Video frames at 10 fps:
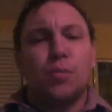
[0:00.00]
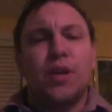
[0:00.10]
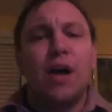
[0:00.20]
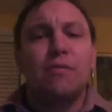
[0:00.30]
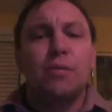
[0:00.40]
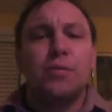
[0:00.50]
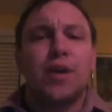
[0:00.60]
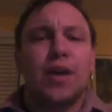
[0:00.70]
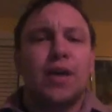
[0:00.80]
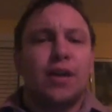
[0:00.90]
but not from
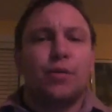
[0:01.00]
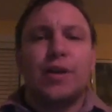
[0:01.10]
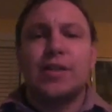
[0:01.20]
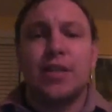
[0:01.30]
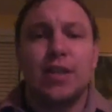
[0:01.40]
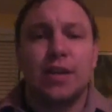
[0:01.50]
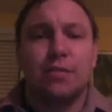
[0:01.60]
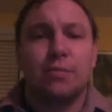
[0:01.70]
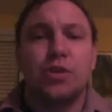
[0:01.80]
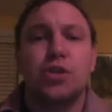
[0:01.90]
doing any crazy thing
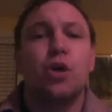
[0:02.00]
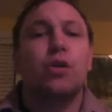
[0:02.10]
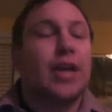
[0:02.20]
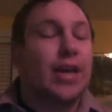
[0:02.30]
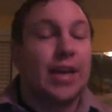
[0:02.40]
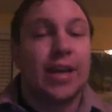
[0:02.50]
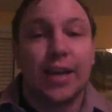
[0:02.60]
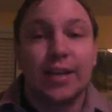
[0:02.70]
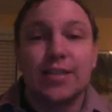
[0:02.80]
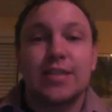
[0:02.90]
from the show like
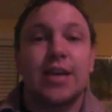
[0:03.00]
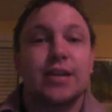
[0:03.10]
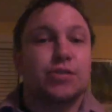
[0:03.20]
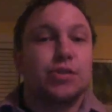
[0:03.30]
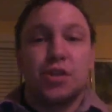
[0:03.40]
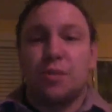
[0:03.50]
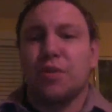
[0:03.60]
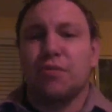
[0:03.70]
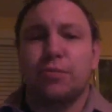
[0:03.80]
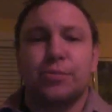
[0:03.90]
eating insects or
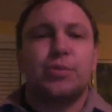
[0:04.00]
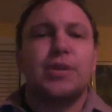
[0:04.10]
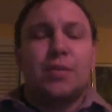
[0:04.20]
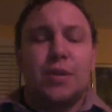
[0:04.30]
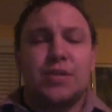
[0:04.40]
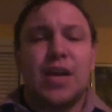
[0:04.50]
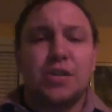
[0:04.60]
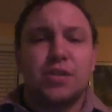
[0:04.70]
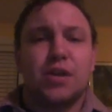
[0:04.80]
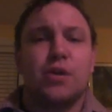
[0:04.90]
jumping from trees, but he was
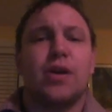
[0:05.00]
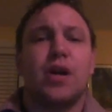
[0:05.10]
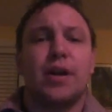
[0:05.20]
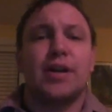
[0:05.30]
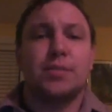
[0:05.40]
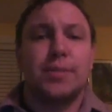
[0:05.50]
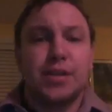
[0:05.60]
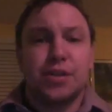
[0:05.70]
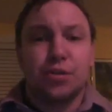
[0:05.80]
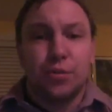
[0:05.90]
actually going on an
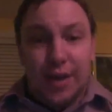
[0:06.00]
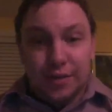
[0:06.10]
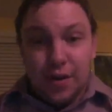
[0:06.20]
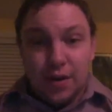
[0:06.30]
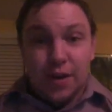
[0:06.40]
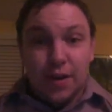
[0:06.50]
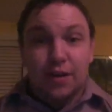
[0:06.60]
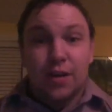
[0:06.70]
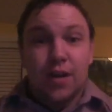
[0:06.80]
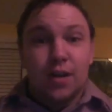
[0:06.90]
expedition through
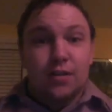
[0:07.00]
Antarctica